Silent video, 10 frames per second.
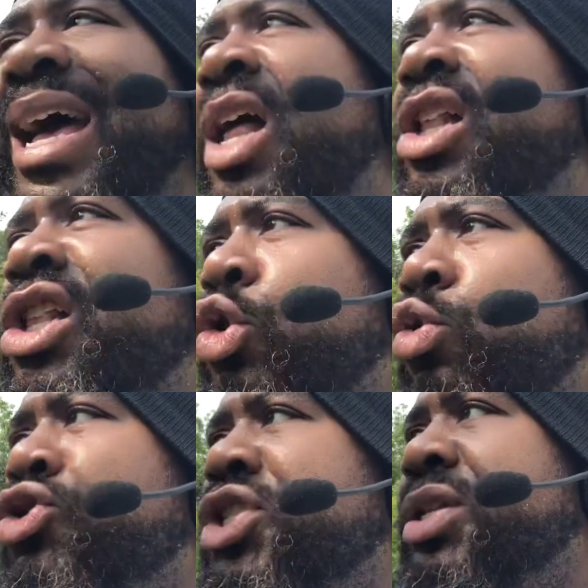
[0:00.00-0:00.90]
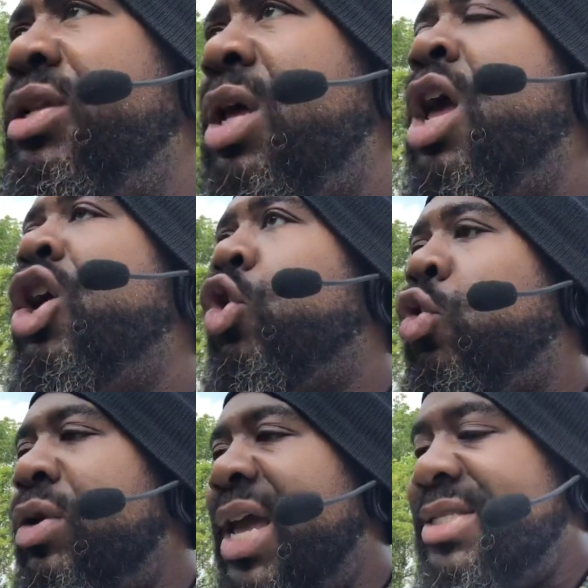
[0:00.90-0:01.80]
that illusion
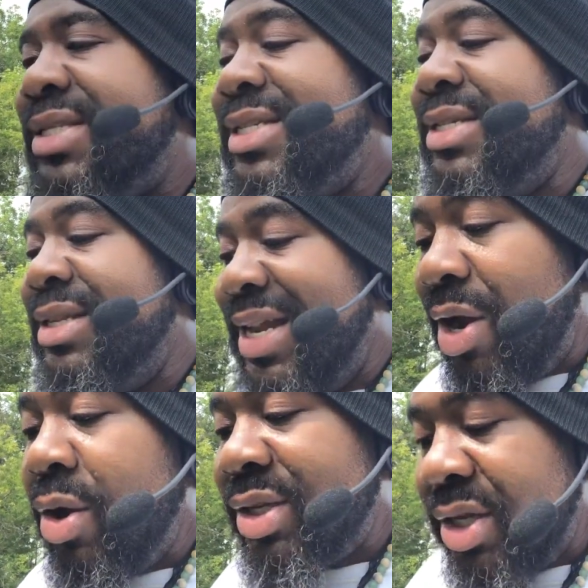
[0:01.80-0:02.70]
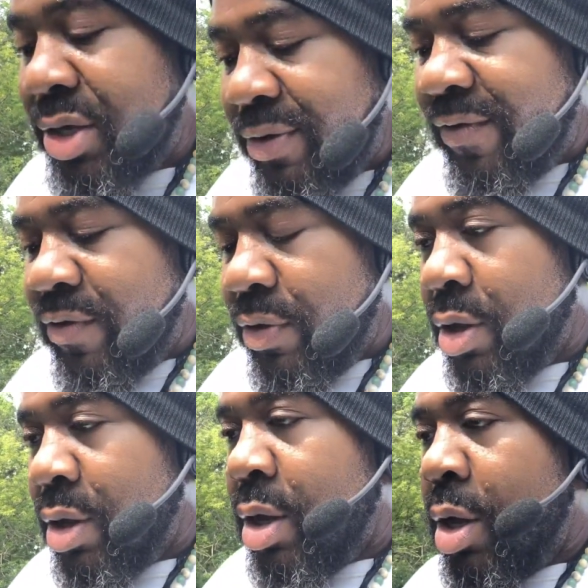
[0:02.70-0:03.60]
creates this narrative
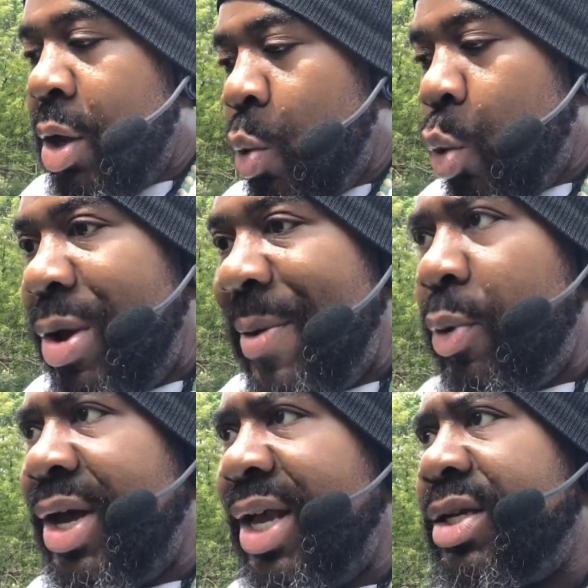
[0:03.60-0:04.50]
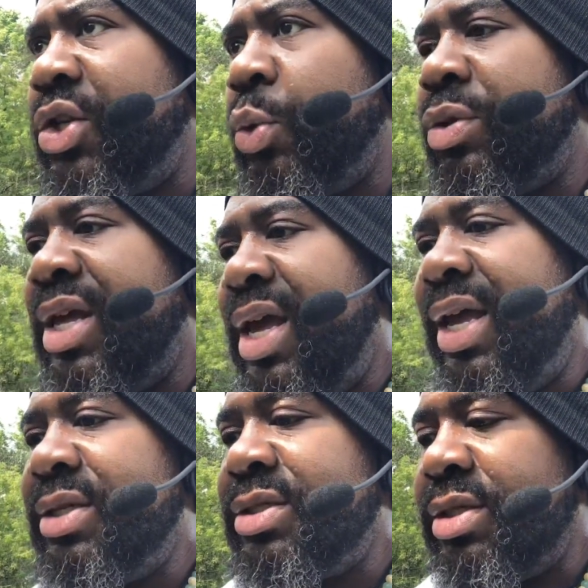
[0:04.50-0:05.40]
where people get to do
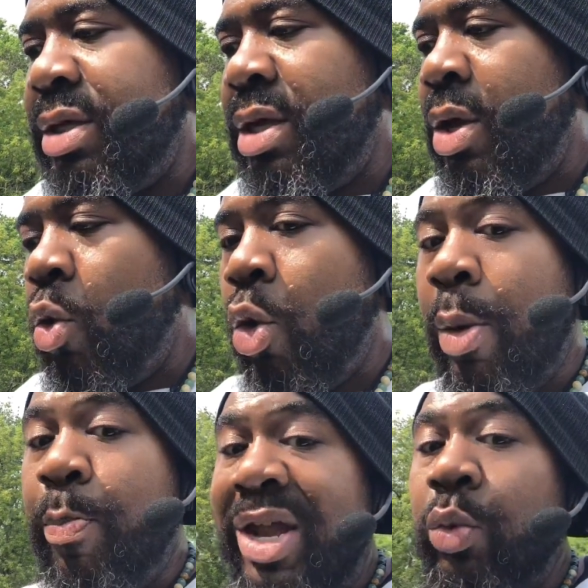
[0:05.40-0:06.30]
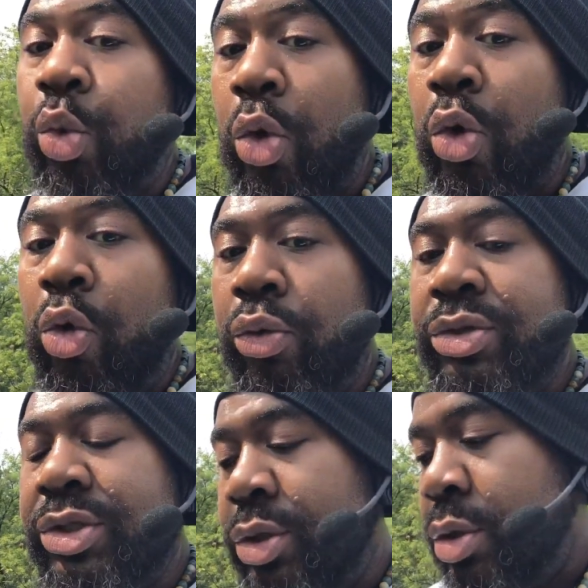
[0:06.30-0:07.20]
things or bend
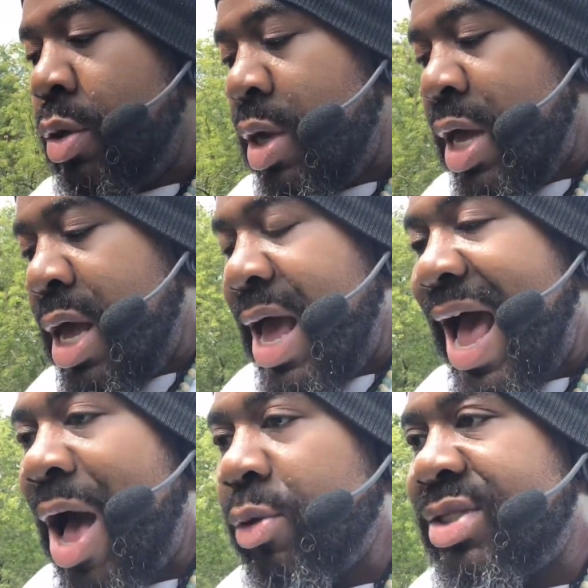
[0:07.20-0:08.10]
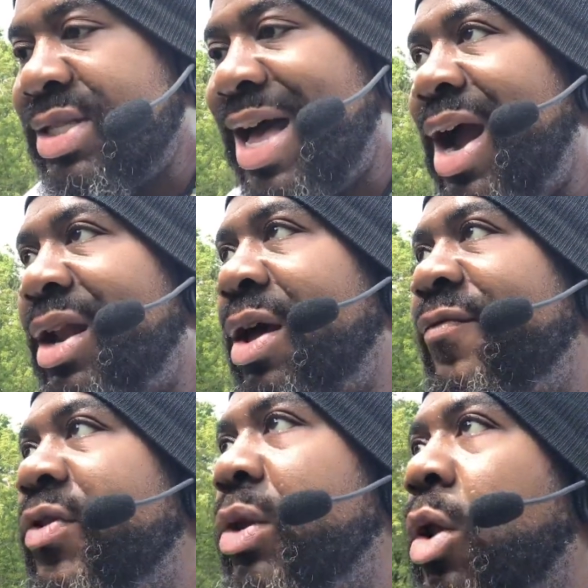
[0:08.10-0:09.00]
rules outside
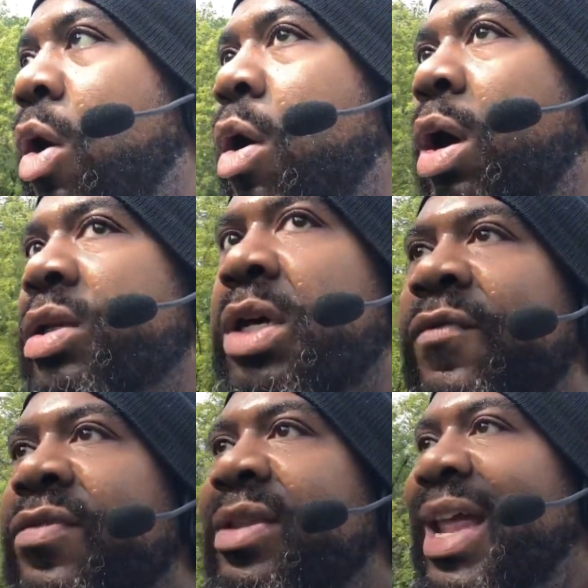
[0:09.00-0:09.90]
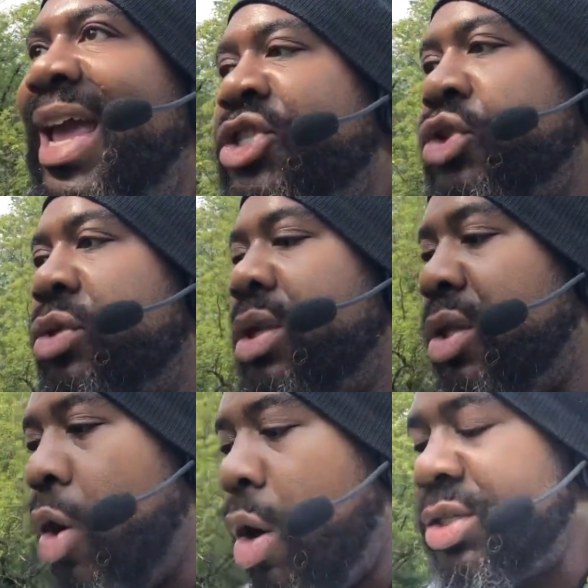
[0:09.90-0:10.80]
of the laws of nature,
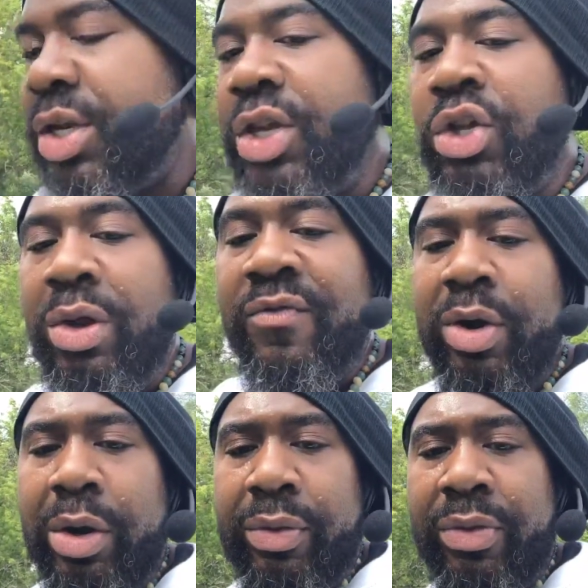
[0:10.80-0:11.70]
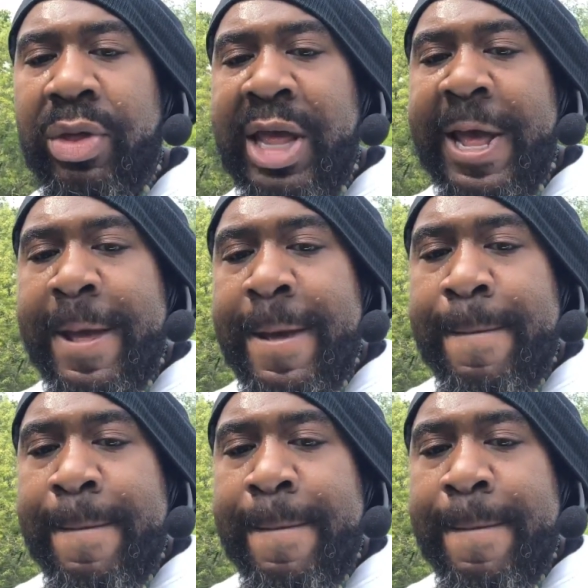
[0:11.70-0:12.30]
the laws of the universe.